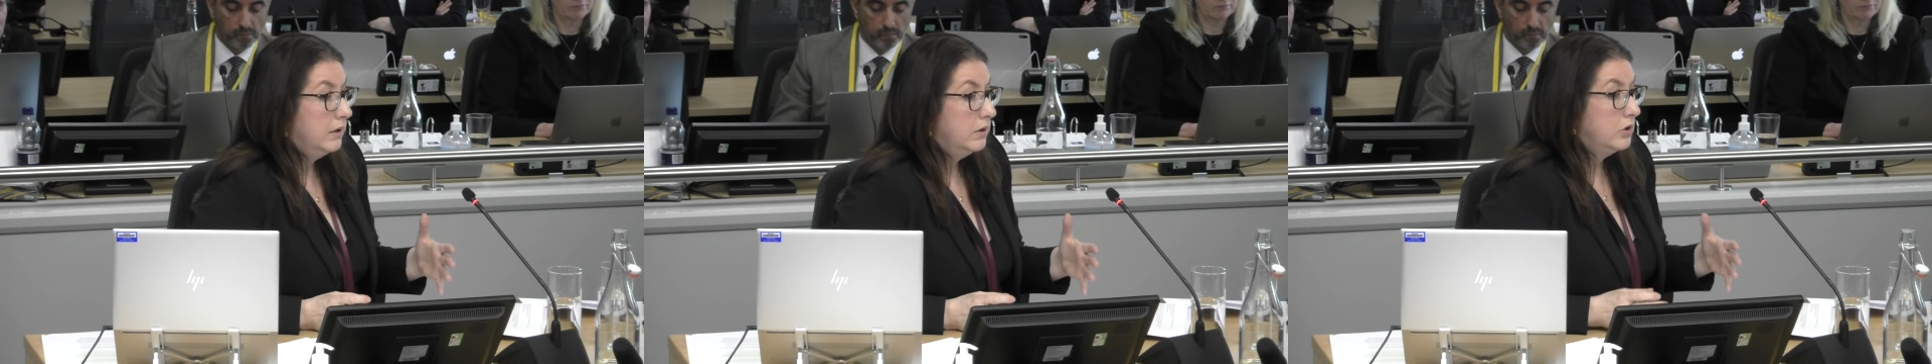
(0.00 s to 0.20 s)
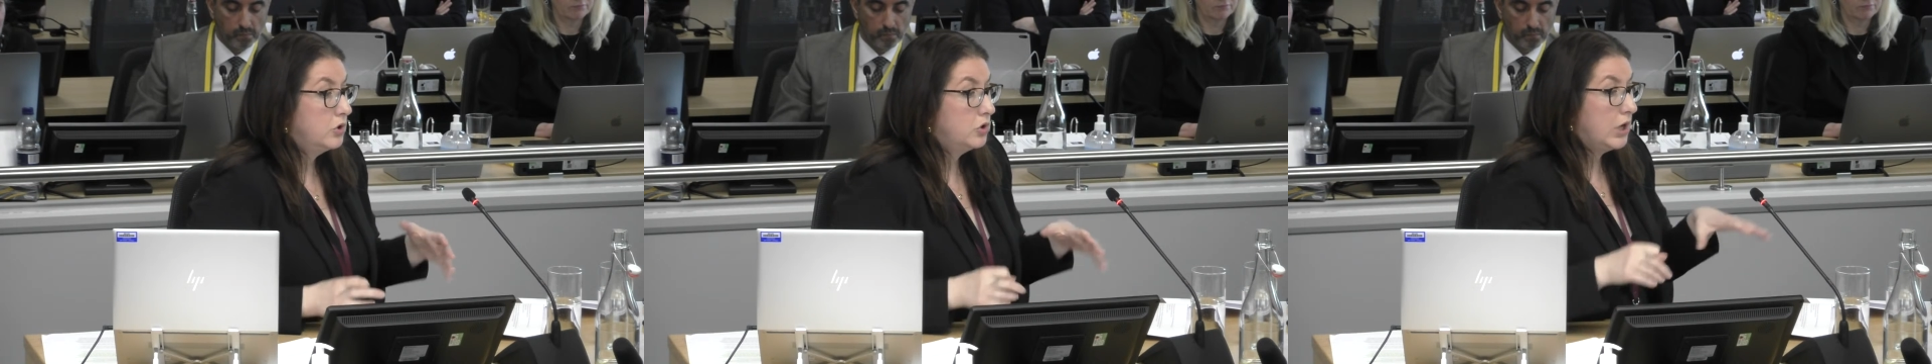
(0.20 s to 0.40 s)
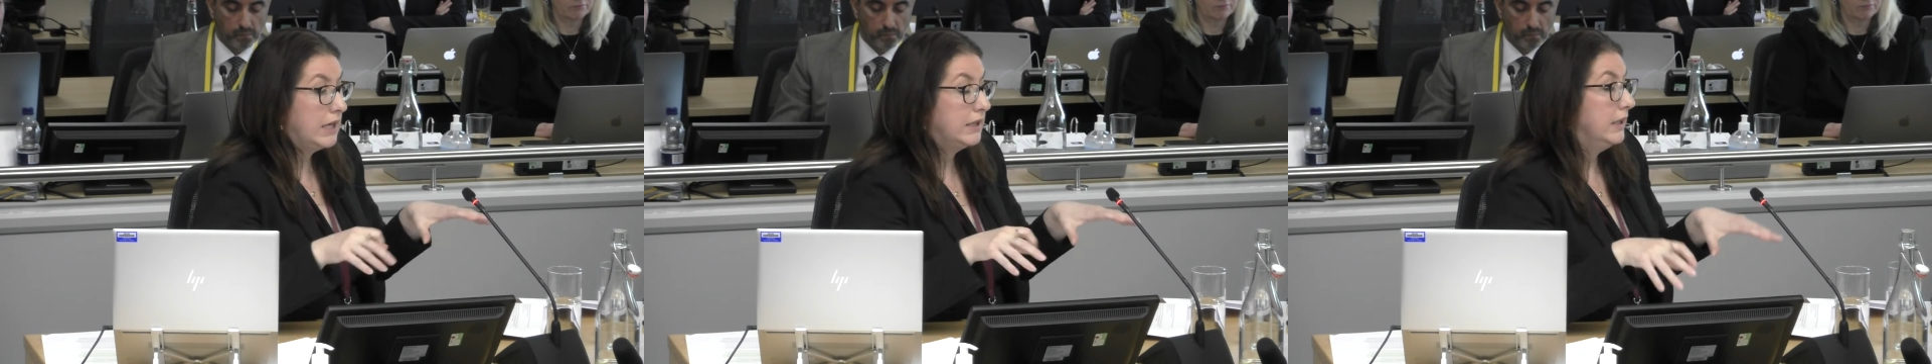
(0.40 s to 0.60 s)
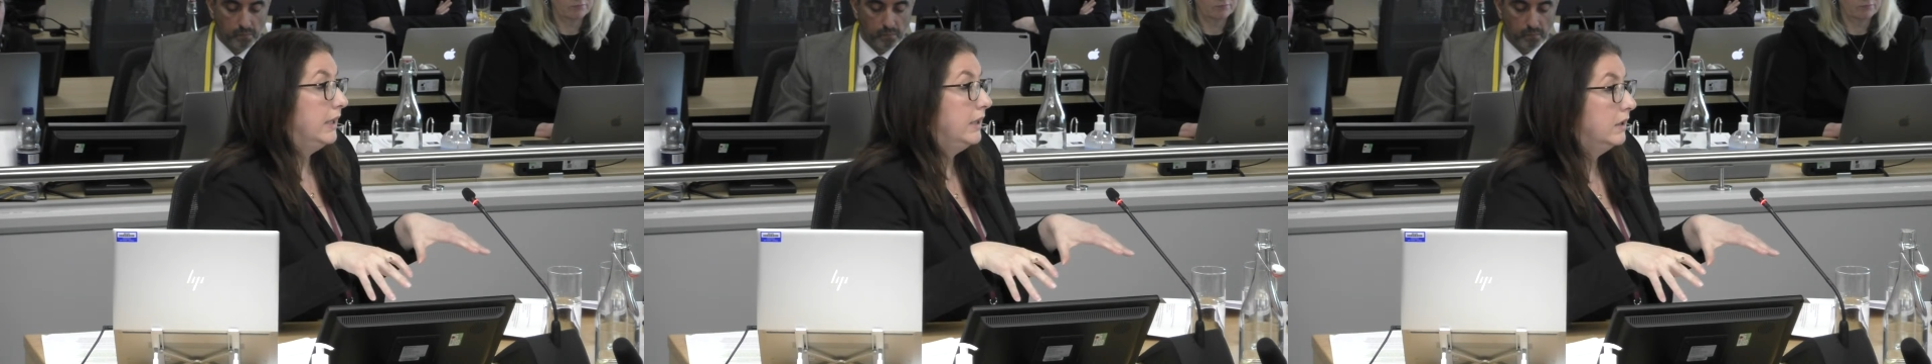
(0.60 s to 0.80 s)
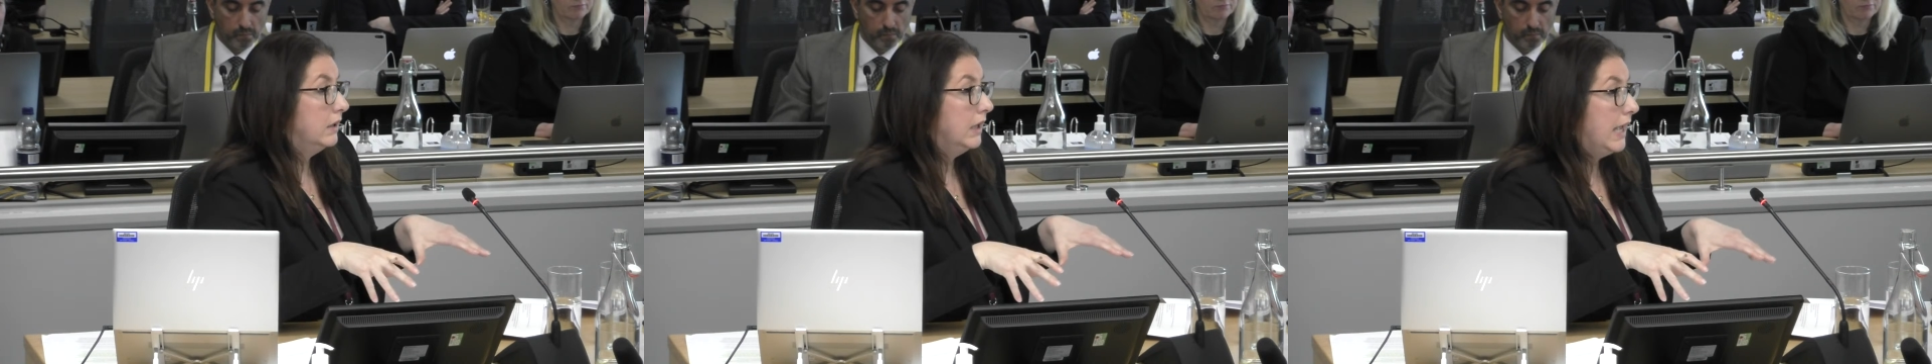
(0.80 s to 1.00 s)

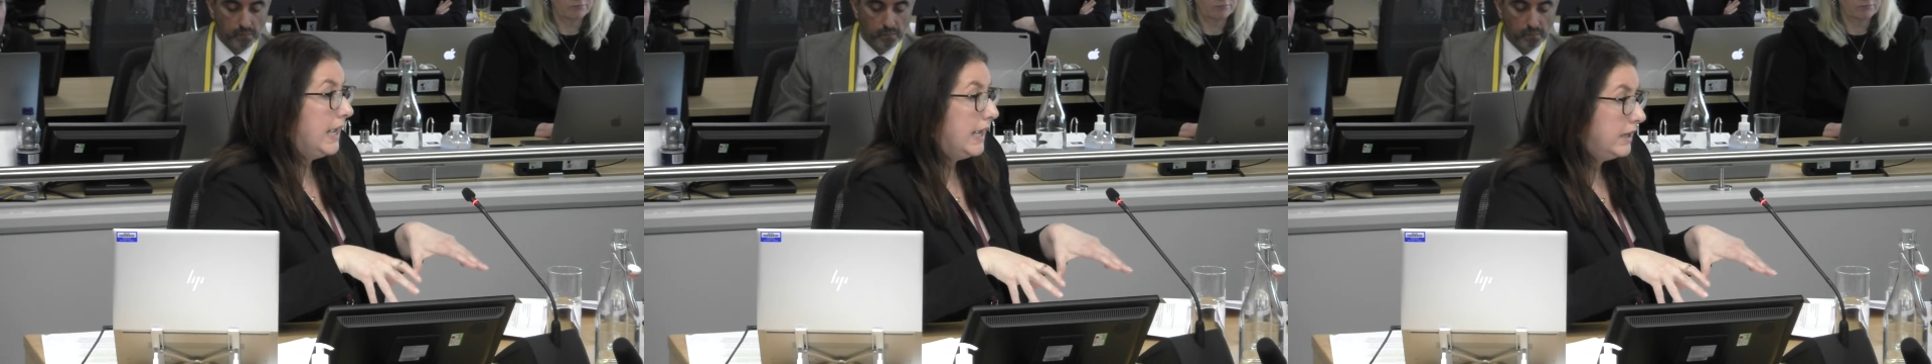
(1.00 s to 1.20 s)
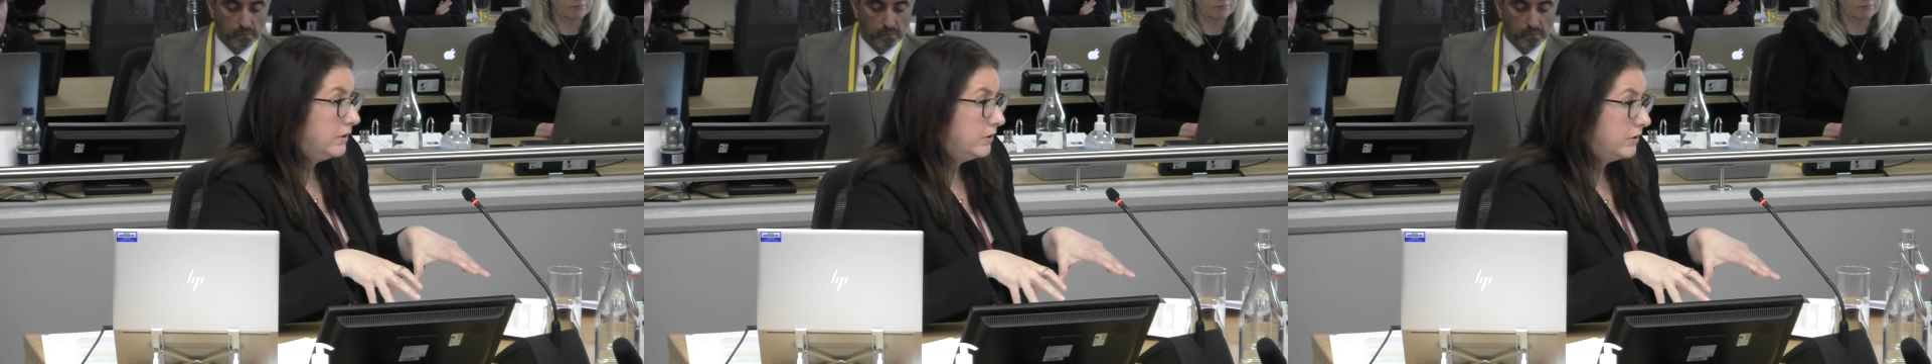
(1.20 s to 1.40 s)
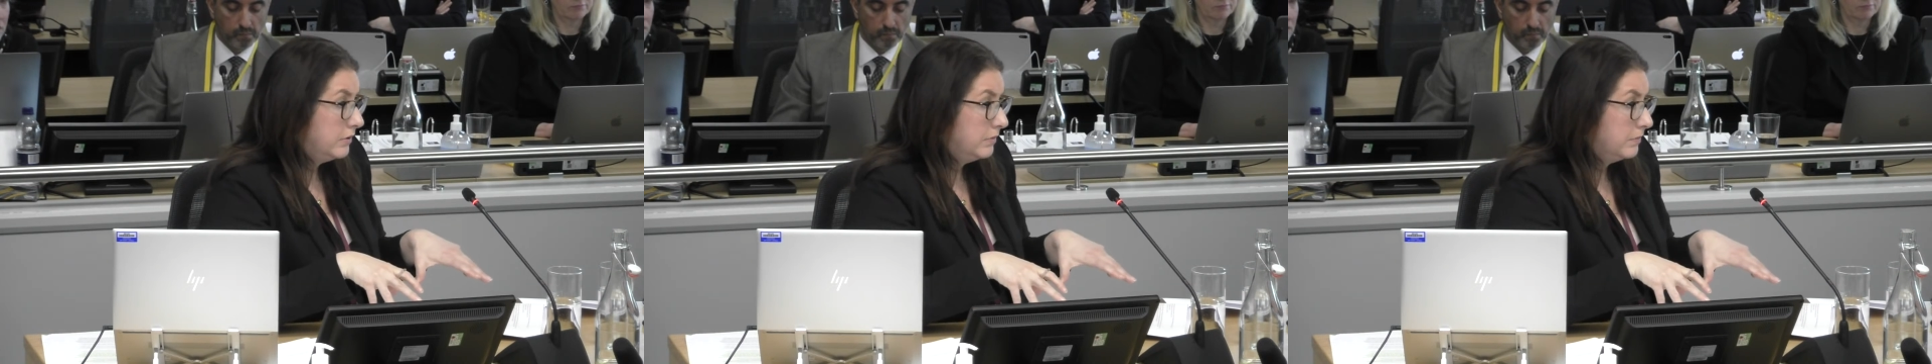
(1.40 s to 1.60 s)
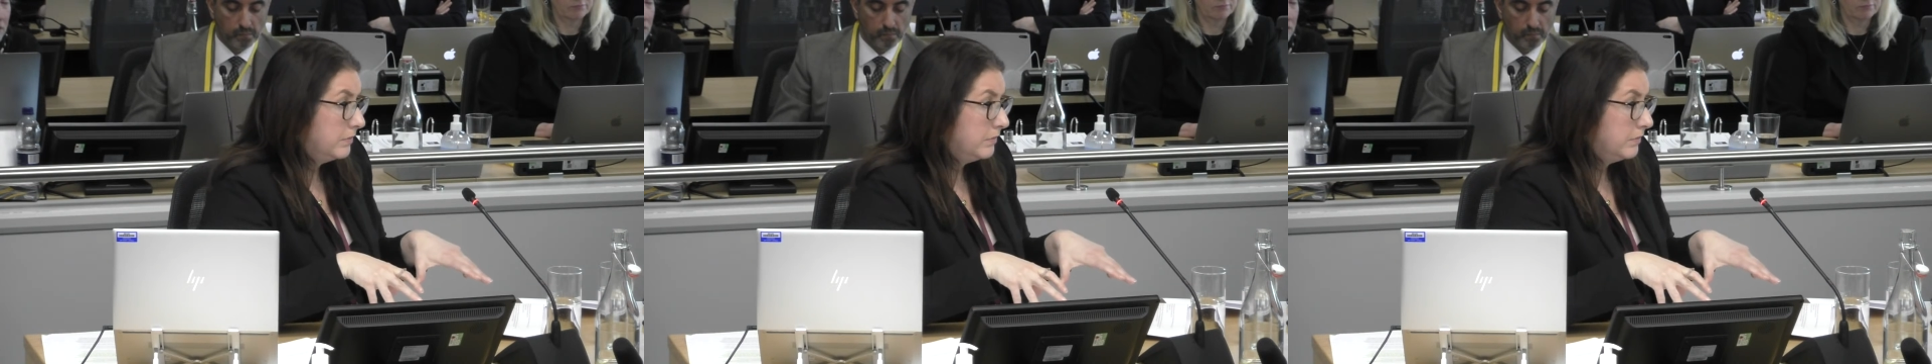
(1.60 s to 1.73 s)
straddling legs